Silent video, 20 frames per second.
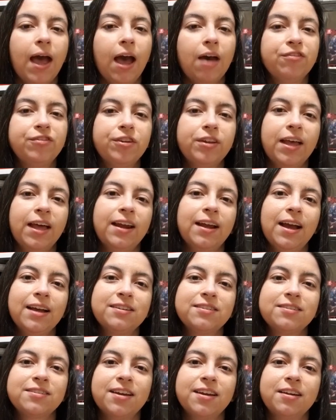After that, I
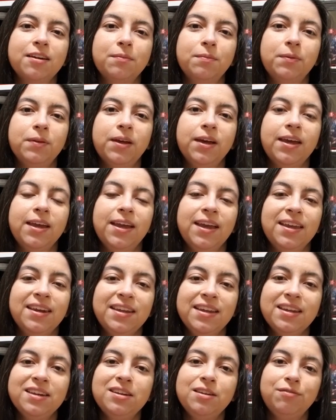decided to play an
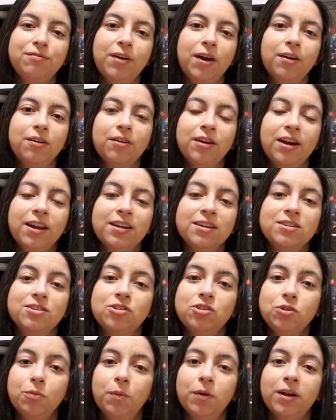indie fighter in its
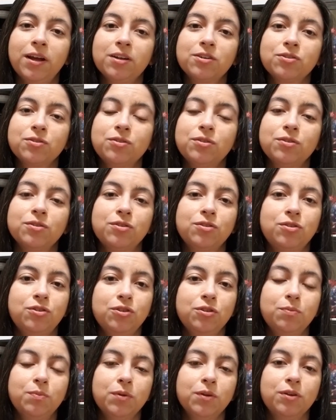Supernatural
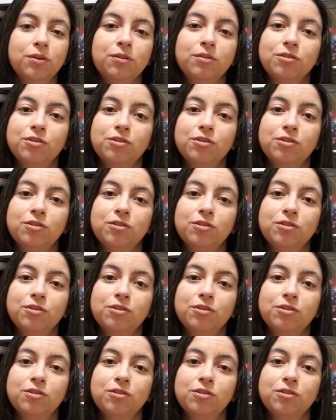Super